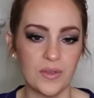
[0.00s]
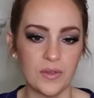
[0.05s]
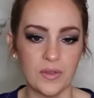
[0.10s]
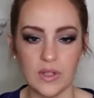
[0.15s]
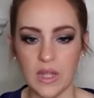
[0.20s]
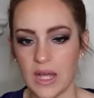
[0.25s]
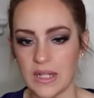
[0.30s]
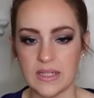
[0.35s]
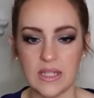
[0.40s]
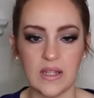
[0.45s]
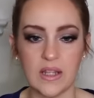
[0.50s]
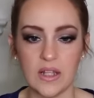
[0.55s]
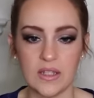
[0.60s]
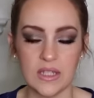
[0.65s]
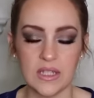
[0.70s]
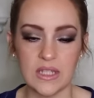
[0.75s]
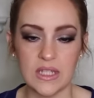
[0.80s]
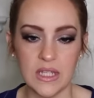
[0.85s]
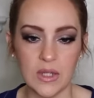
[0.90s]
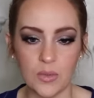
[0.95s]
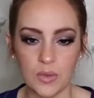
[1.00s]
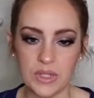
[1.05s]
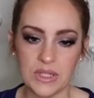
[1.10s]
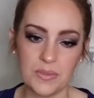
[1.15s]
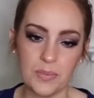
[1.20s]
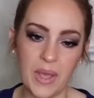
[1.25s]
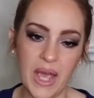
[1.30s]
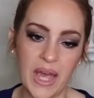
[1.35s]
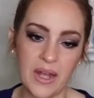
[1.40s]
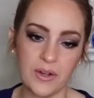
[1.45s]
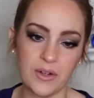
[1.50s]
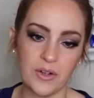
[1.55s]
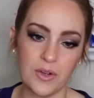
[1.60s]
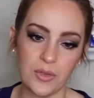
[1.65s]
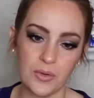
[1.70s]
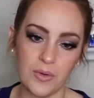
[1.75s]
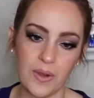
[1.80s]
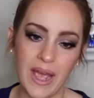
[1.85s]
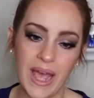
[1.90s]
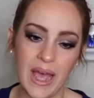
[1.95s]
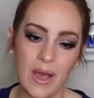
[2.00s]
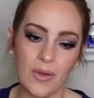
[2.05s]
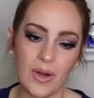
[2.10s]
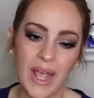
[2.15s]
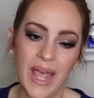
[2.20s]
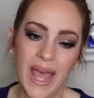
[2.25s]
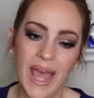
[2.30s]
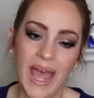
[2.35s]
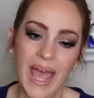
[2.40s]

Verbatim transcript: lots and lots of sequins patterned throughout,